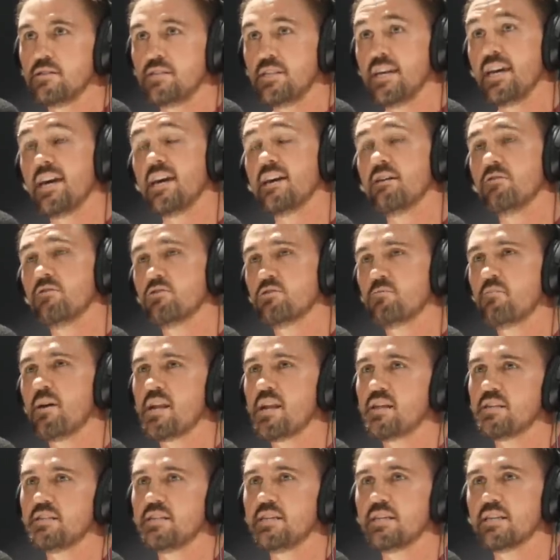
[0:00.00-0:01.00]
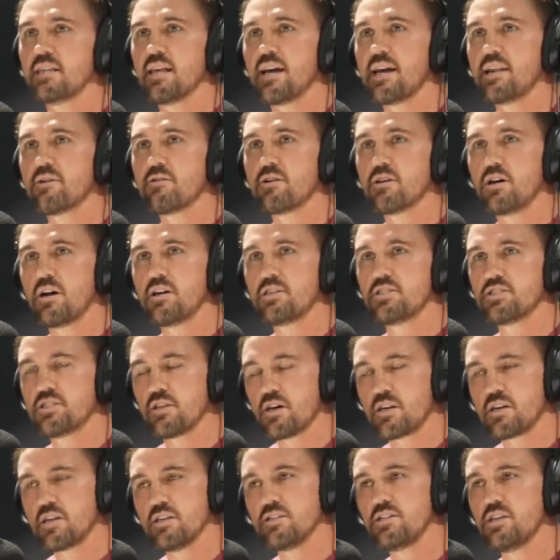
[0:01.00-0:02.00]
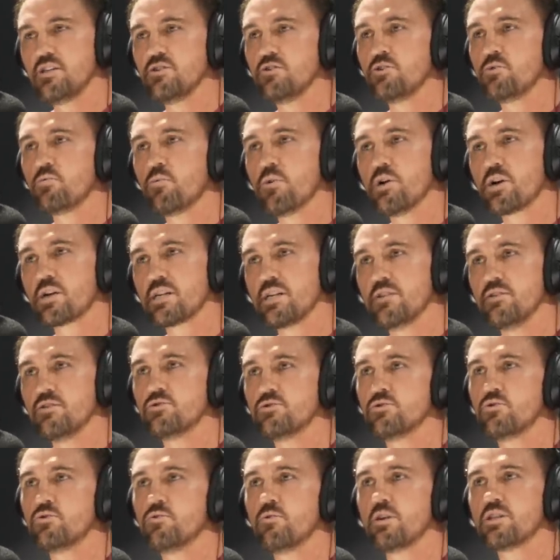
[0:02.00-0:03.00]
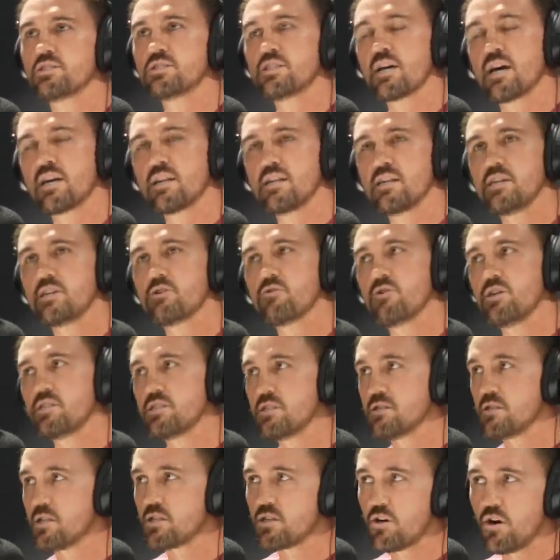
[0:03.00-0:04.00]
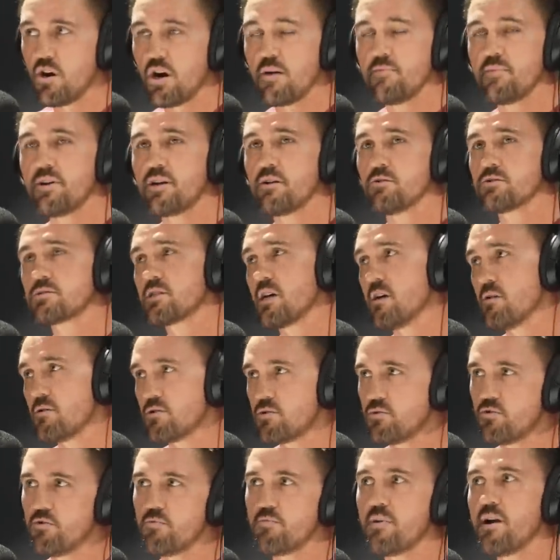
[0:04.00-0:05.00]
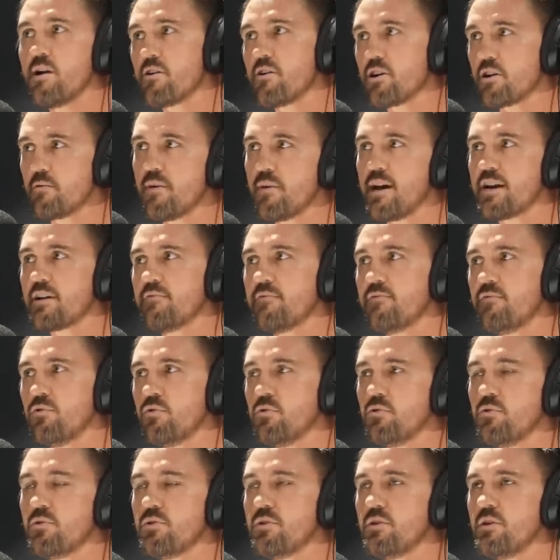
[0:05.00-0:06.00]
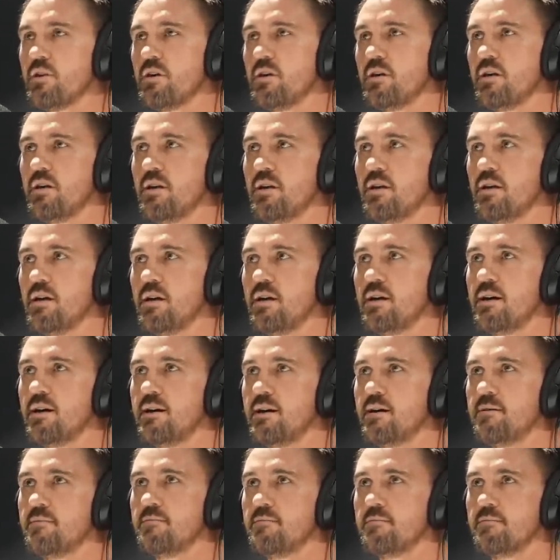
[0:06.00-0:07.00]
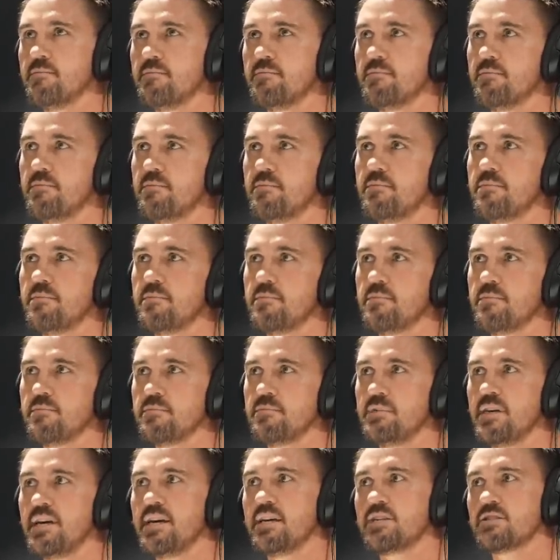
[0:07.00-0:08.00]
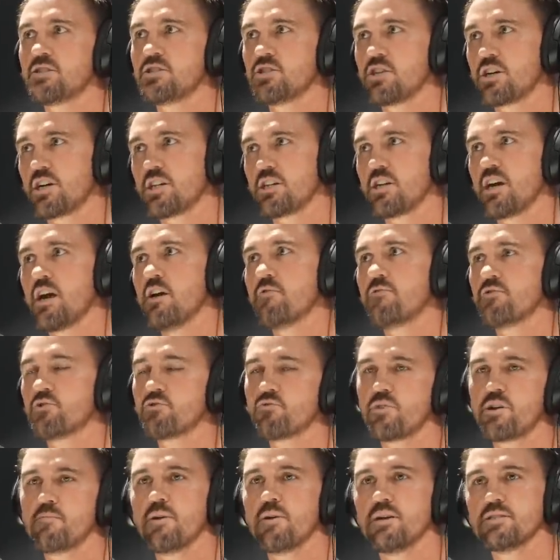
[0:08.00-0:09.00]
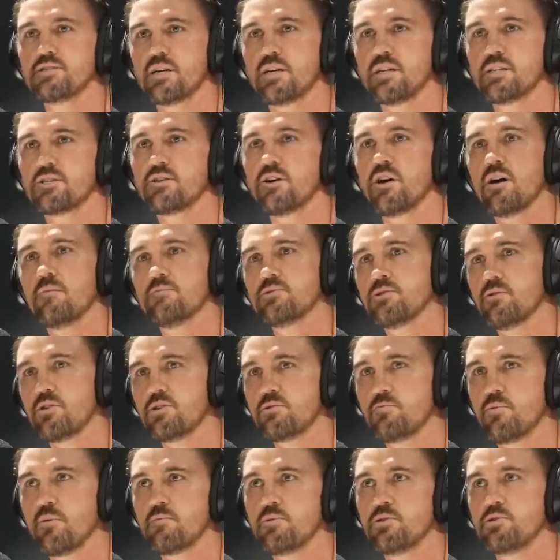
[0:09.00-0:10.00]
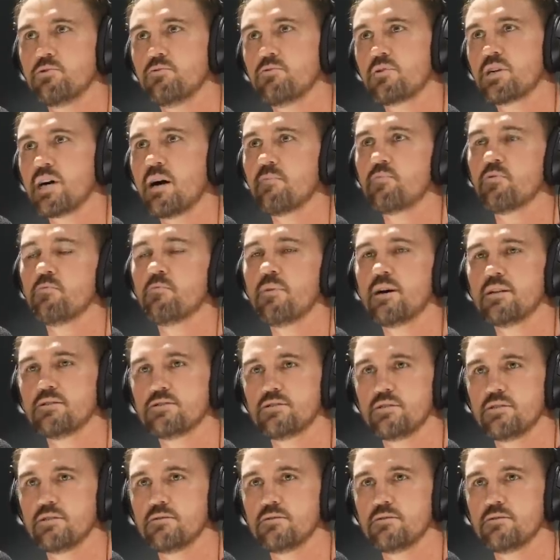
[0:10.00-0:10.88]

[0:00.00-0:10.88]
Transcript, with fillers: Yeah, it was about a year later. I, I, I, continued working at the zoo. I started increasing the time that I was going to America back and forth. Um, yeah, because I could go for three months at a time, so I'd probably do a couple months.